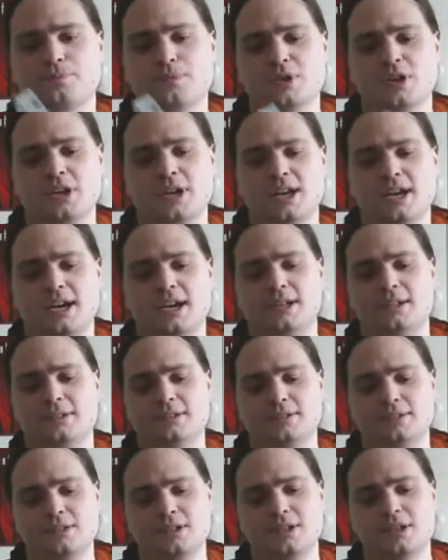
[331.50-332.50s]
Again,
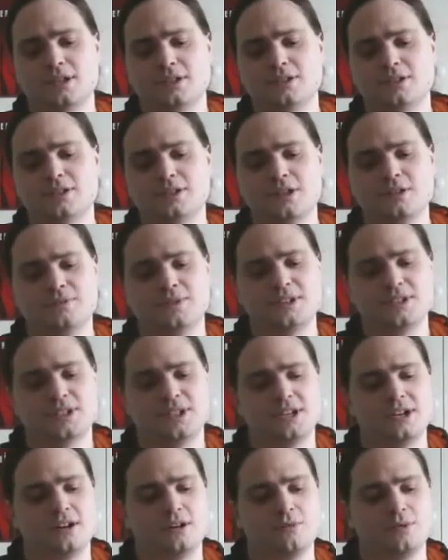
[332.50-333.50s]
don't think there's any
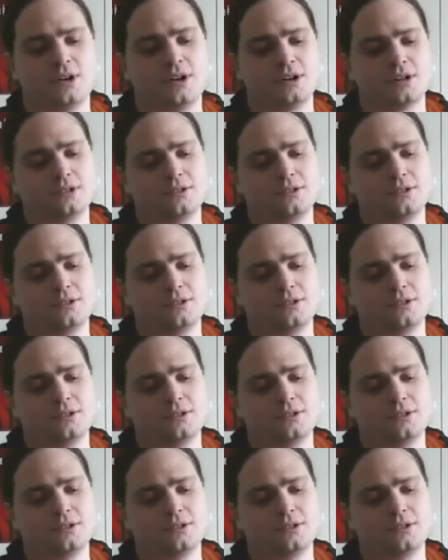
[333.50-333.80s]
artwork.